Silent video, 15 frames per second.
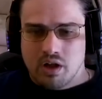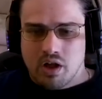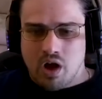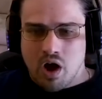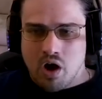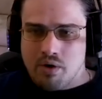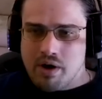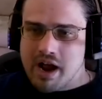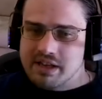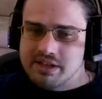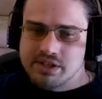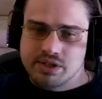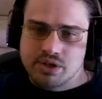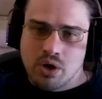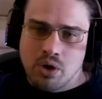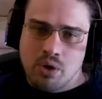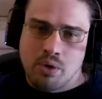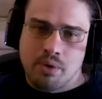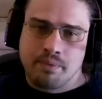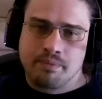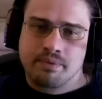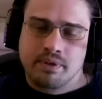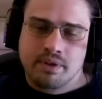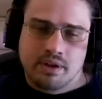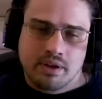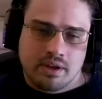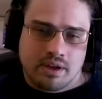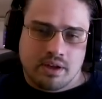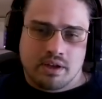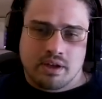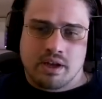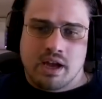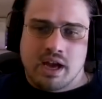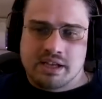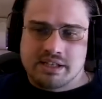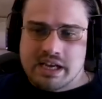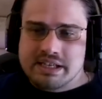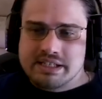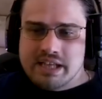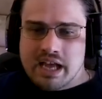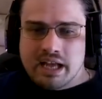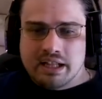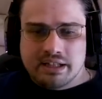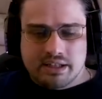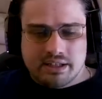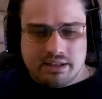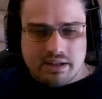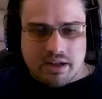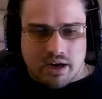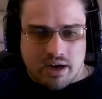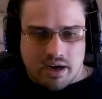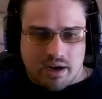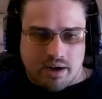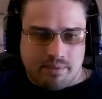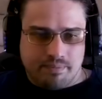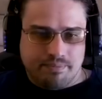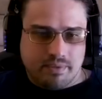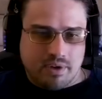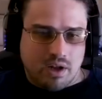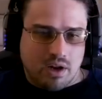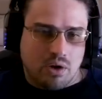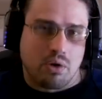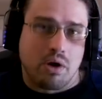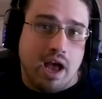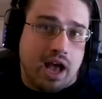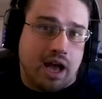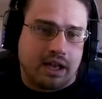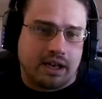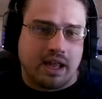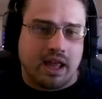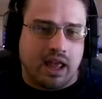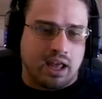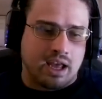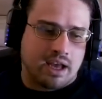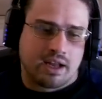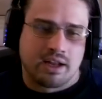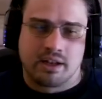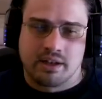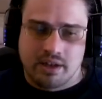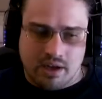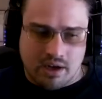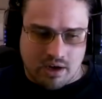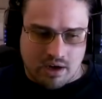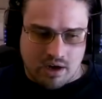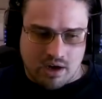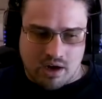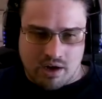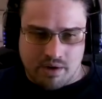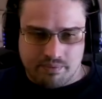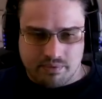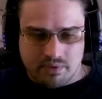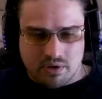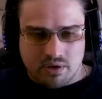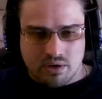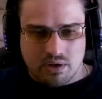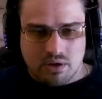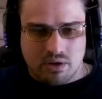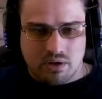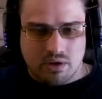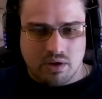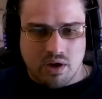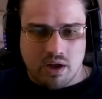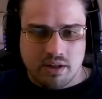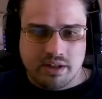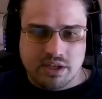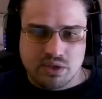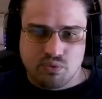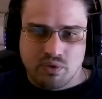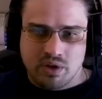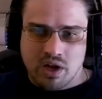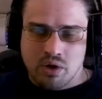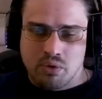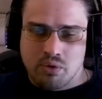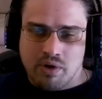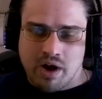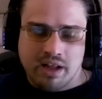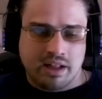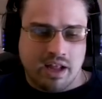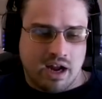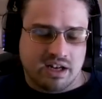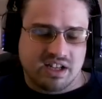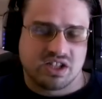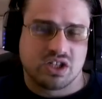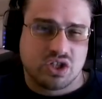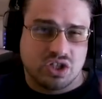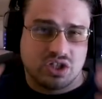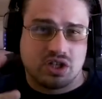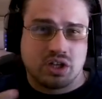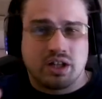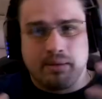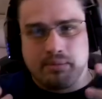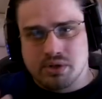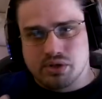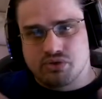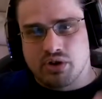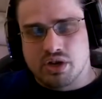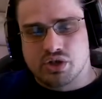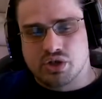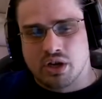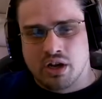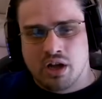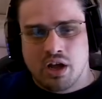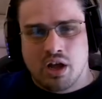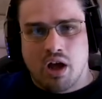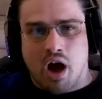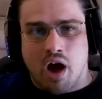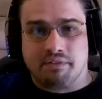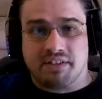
Alright, so as I said, I'm gonna go ahead and cut this video right there. This is just a demonstration of the